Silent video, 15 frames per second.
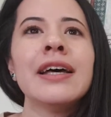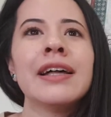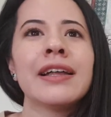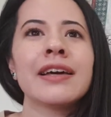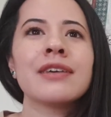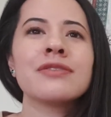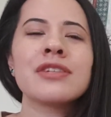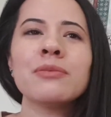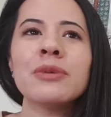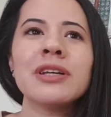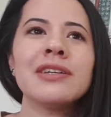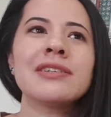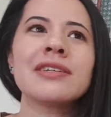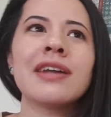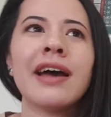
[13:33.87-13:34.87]
Like, if someone
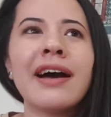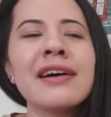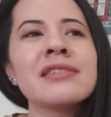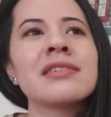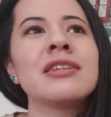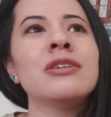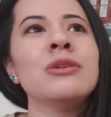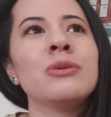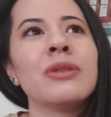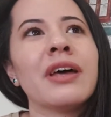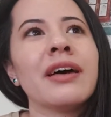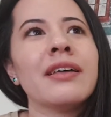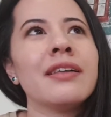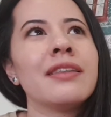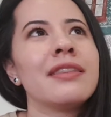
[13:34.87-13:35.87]
isn't asking you
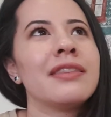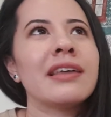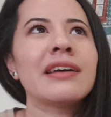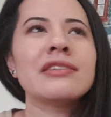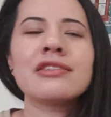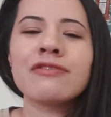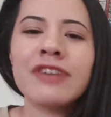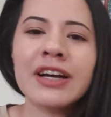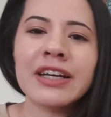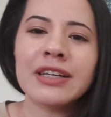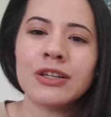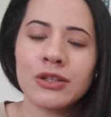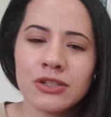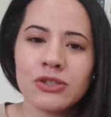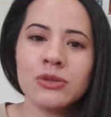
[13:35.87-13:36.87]
that, that's fine,
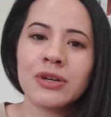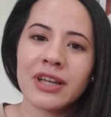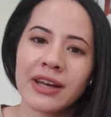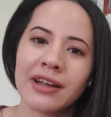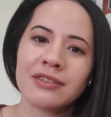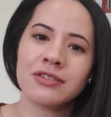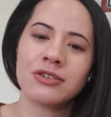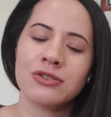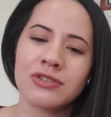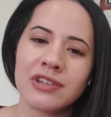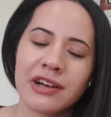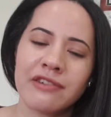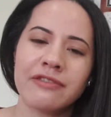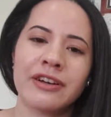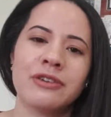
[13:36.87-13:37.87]
because you can ask
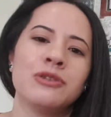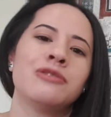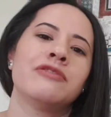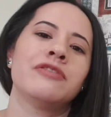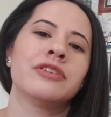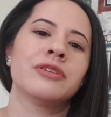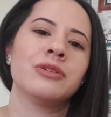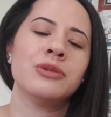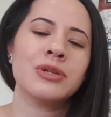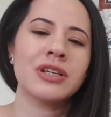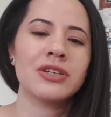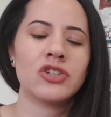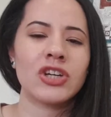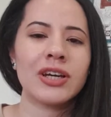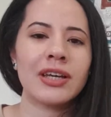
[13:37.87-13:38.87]
yourself how you feel. You
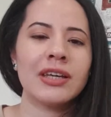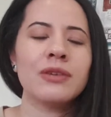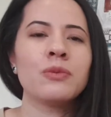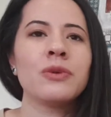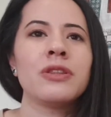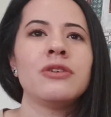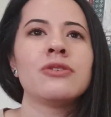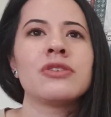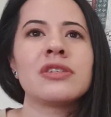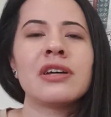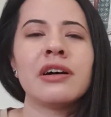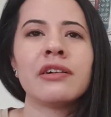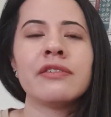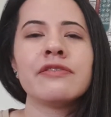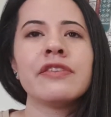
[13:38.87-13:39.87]
can check in with
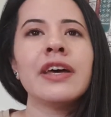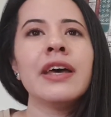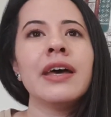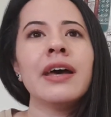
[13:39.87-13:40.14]
yourself.